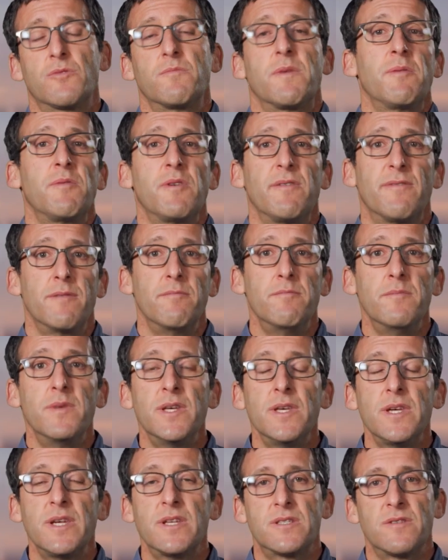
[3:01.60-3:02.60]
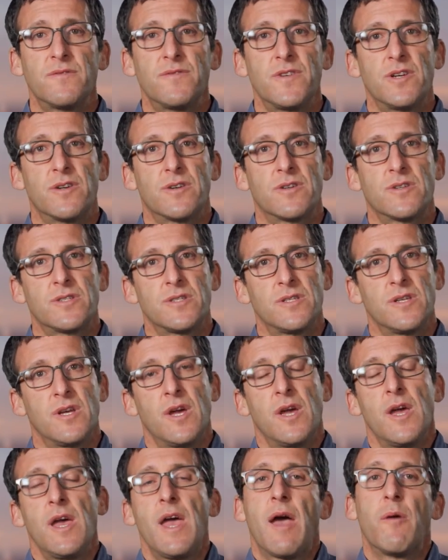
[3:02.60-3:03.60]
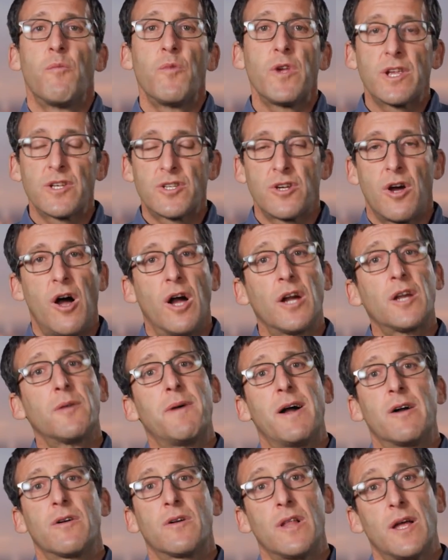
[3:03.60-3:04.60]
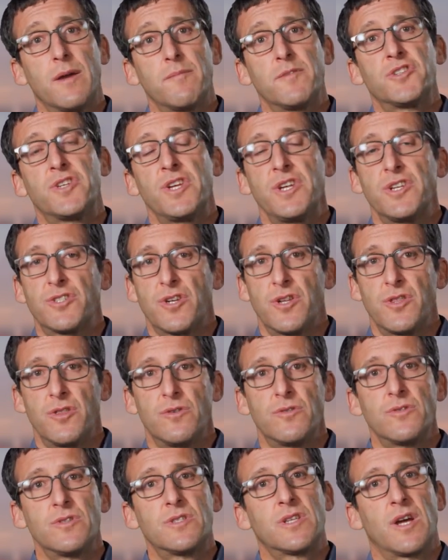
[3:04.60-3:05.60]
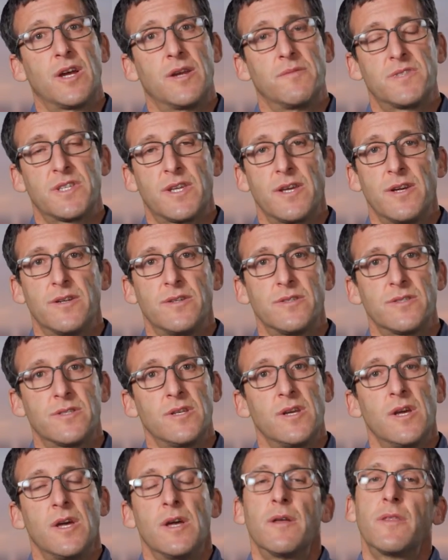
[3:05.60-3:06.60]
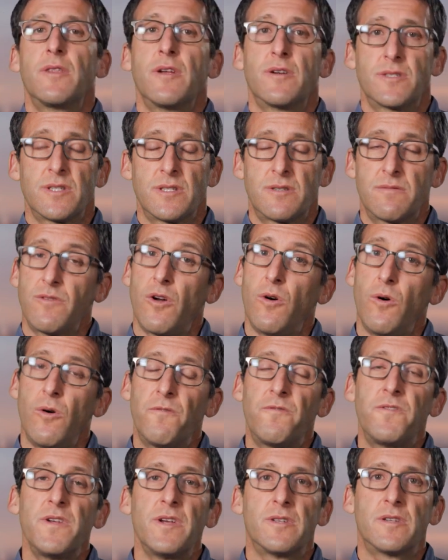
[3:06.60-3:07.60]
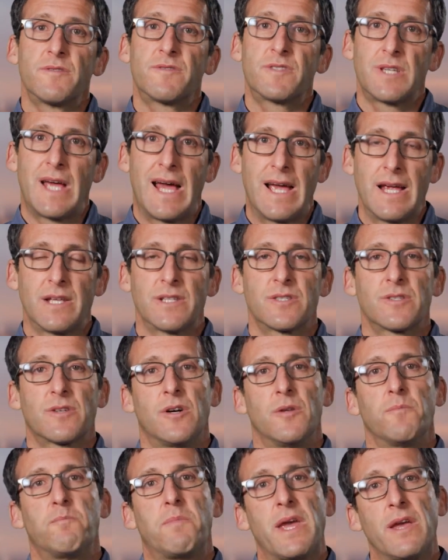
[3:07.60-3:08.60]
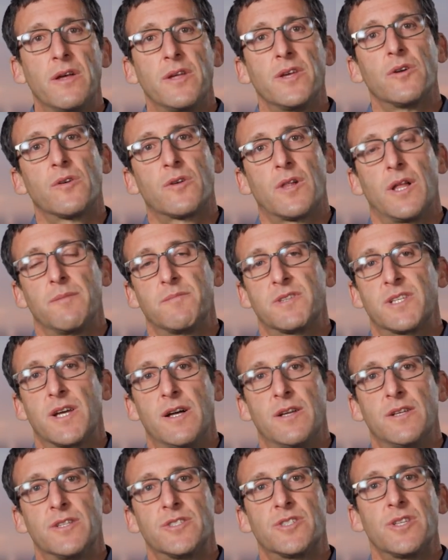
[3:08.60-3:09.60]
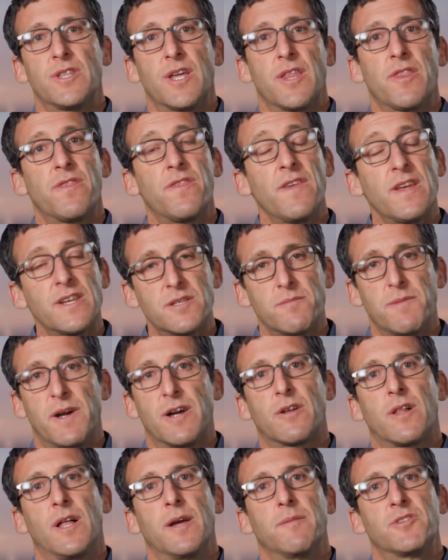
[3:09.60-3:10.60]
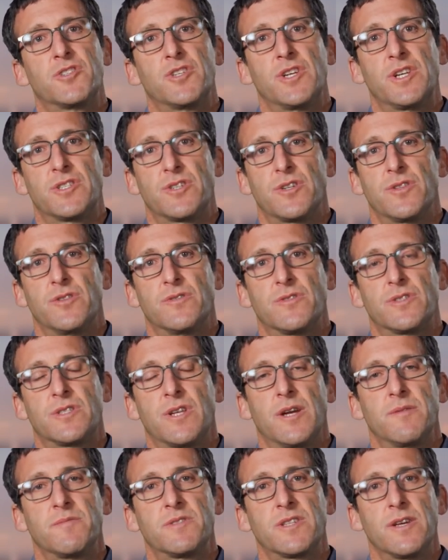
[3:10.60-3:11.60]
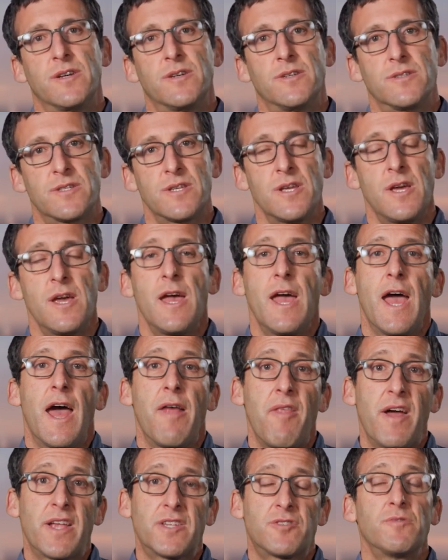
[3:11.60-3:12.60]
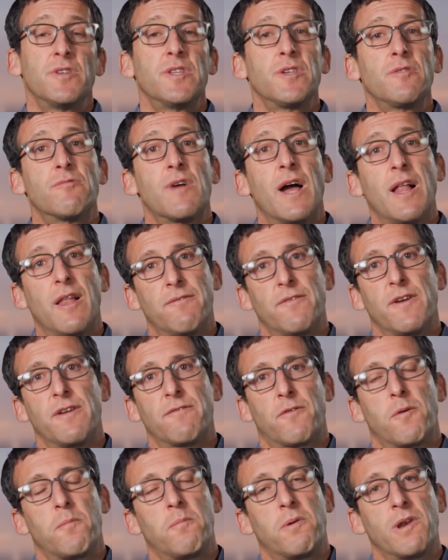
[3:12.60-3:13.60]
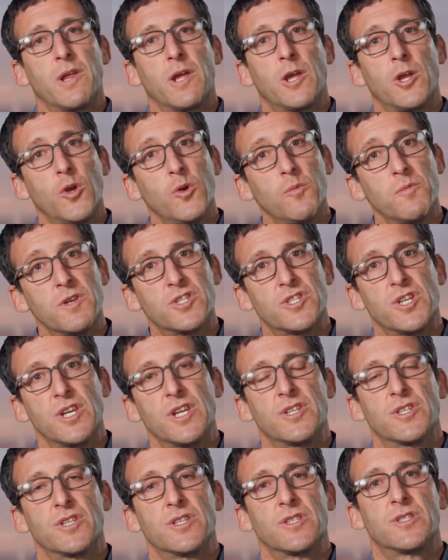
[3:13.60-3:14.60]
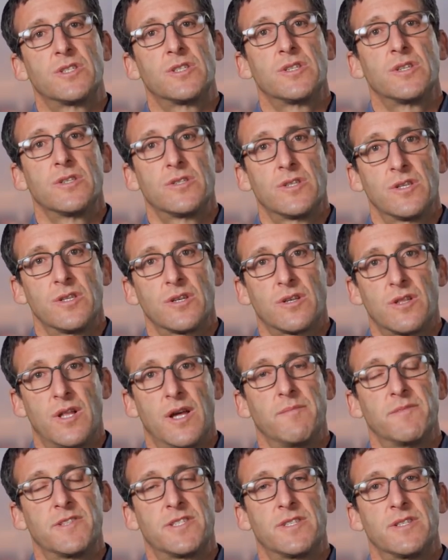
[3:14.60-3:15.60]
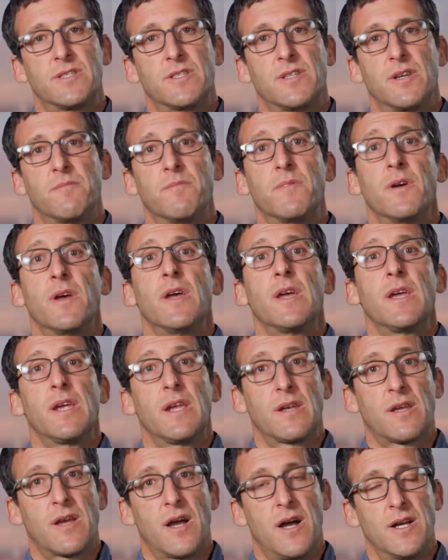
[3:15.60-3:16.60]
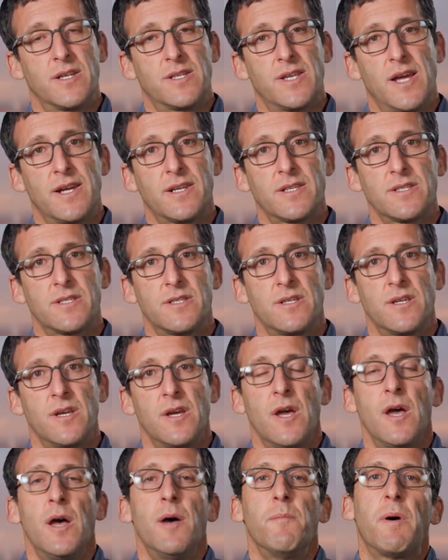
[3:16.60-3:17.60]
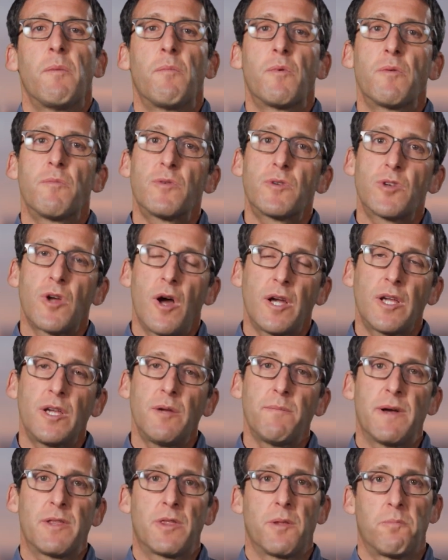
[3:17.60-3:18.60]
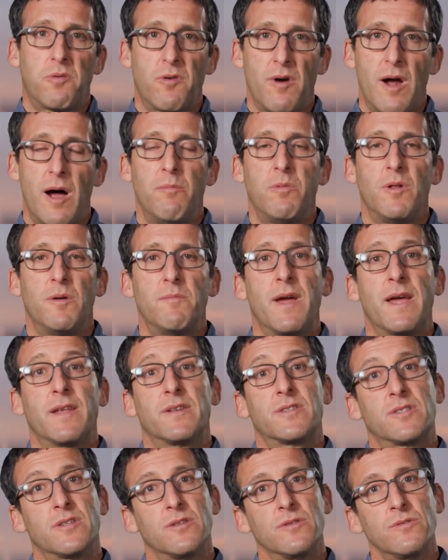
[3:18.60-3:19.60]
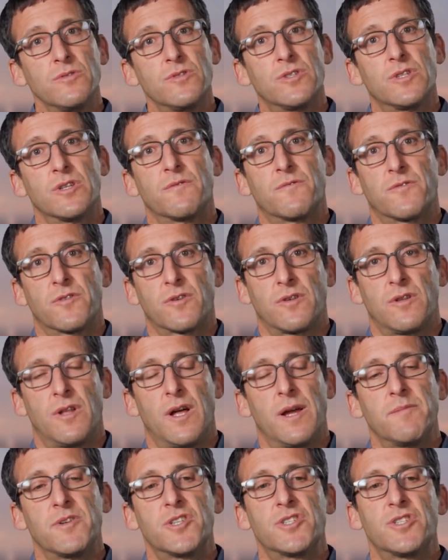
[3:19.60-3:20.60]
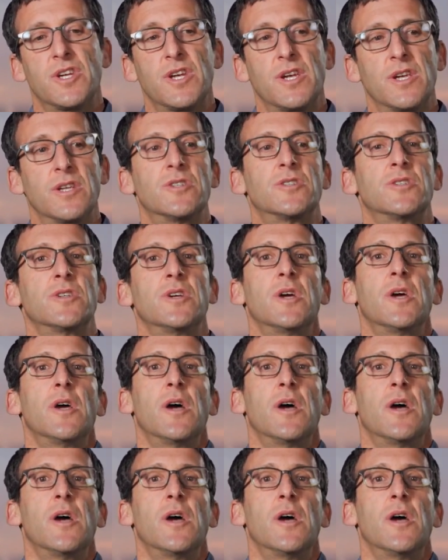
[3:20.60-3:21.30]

or maybe even millions of years. And we can talk about climate change on those timescales. There's a whole field of science called paleoclimatology that thinks about climate change on those timescales. And that's really relevant for putting human changes to the climate system in context. But when we're talking about the problem and solution for climate change